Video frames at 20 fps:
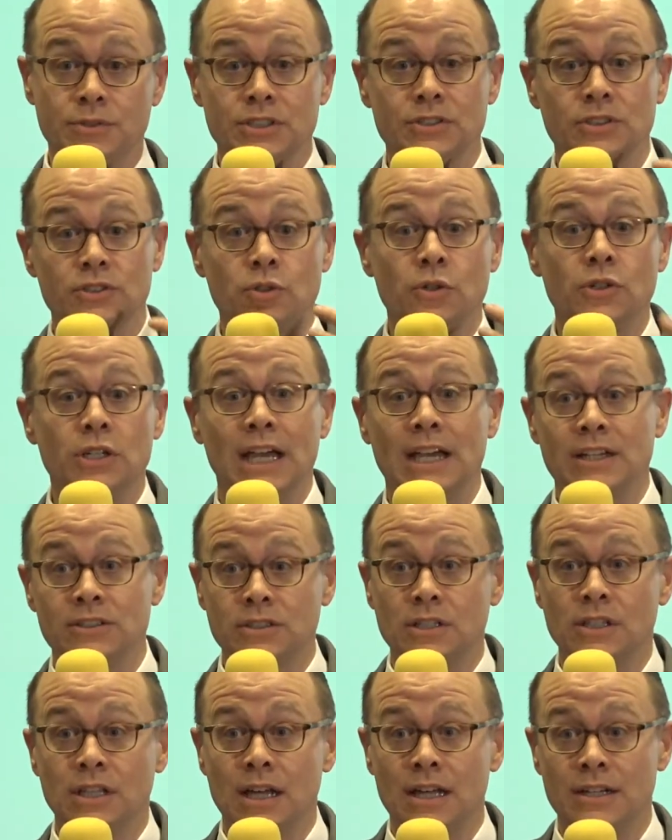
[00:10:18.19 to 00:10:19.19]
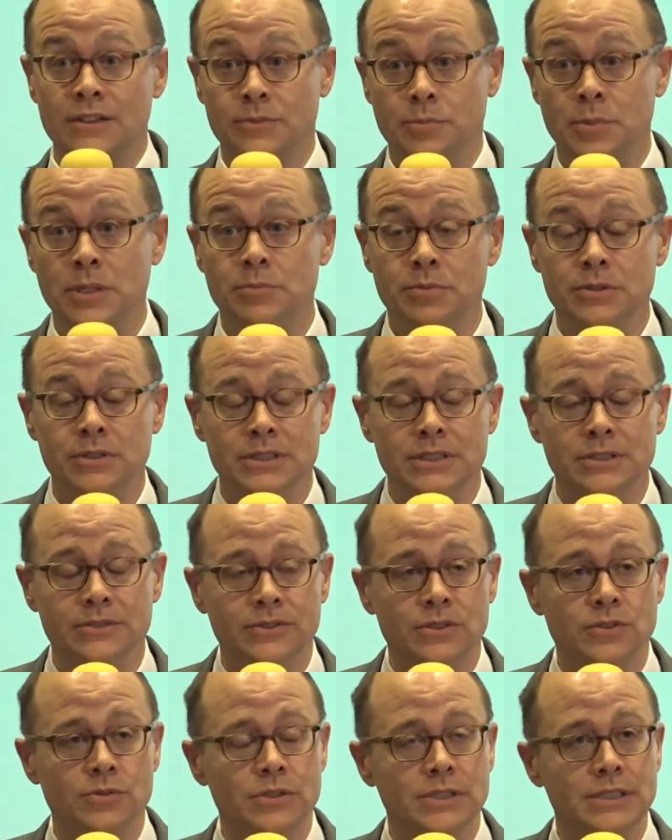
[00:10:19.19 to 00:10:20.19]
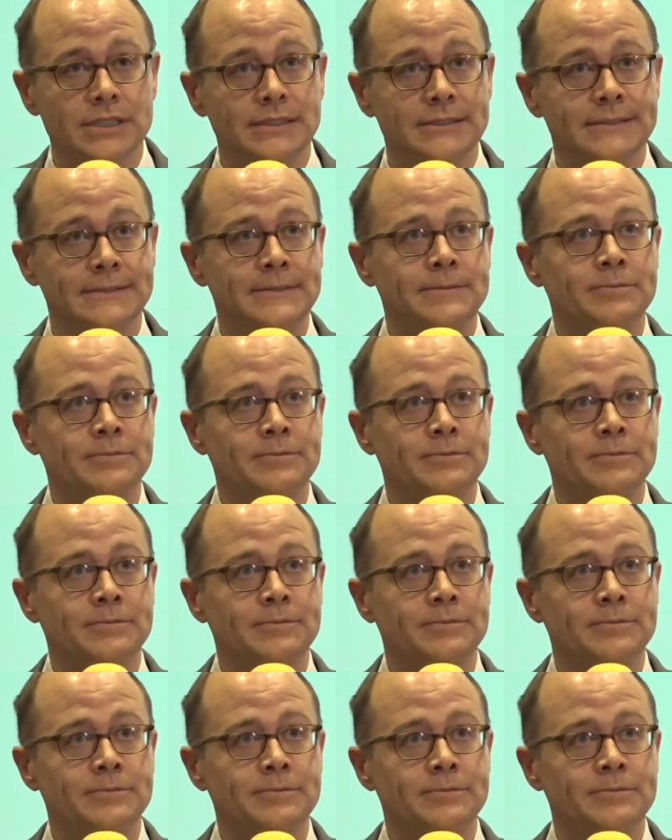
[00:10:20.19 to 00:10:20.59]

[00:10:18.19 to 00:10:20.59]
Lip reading: because it's going to ask a lot of people individually.